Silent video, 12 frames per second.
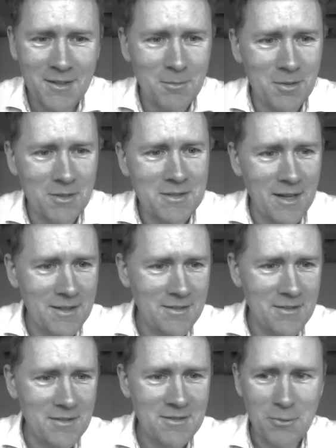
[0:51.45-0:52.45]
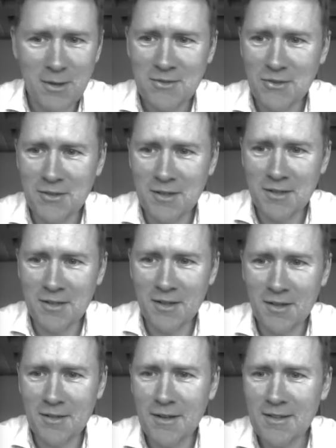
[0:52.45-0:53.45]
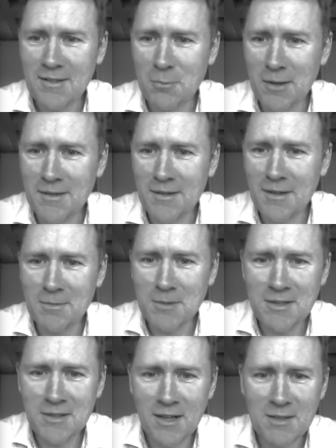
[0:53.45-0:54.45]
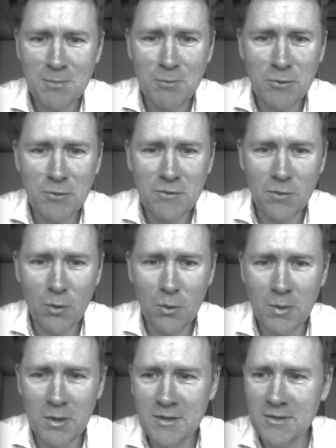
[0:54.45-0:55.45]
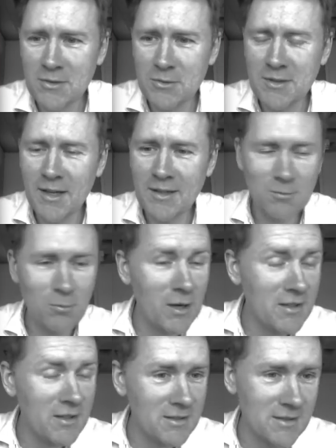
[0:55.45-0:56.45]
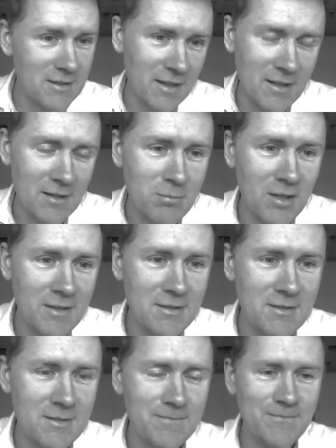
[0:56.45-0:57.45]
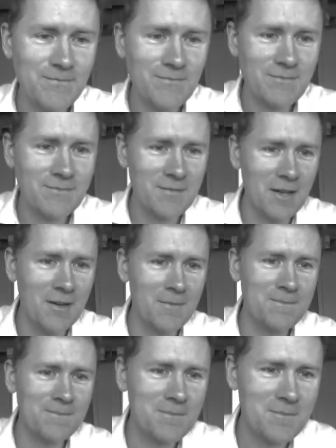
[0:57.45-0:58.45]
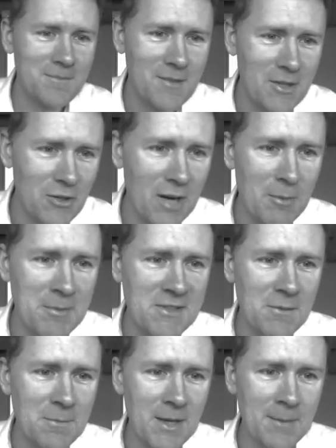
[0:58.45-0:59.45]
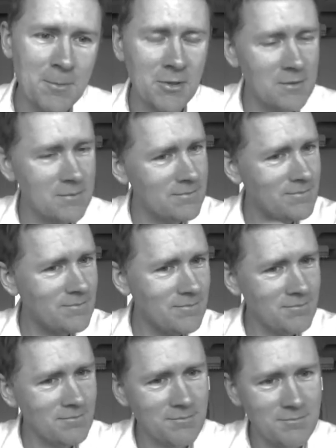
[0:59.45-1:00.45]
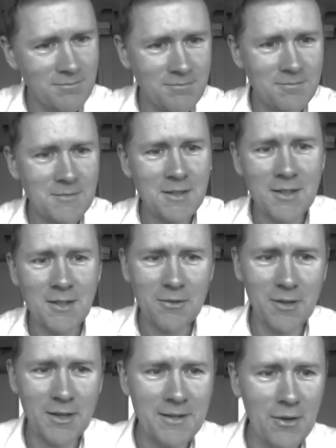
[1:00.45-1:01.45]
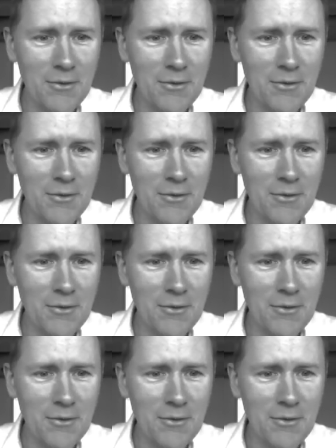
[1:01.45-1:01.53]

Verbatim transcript: please answer this question here. Uh, next Wednesday's meeting has been moved forward two days. When is it taking place? Yeah, grab a piece of paper, write down